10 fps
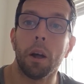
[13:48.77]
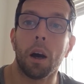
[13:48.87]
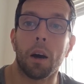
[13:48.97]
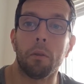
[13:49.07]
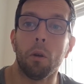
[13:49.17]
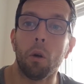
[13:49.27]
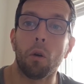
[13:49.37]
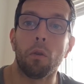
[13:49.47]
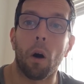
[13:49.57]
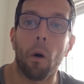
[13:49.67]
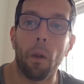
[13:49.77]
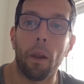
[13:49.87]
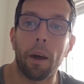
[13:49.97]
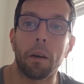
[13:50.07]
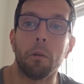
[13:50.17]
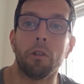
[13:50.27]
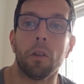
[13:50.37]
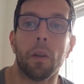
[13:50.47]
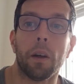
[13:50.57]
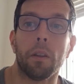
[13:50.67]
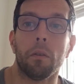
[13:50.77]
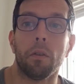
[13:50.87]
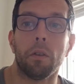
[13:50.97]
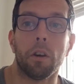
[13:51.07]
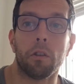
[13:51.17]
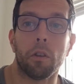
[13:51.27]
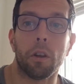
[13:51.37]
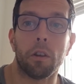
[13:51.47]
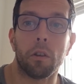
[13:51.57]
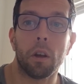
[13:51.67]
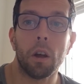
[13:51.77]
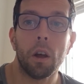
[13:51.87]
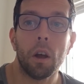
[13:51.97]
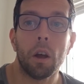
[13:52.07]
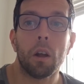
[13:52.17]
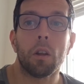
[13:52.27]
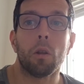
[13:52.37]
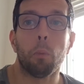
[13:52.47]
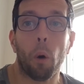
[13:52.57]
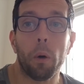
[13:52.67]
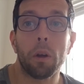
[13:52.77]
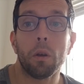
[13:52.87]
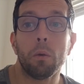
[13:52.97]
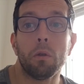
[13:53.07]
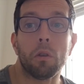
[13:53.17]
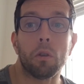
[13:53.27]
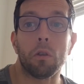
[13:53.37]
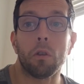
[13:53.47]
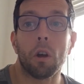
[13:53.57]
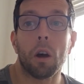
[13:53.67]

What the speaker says: Have a look for all the language in there that refers to this. The poet uses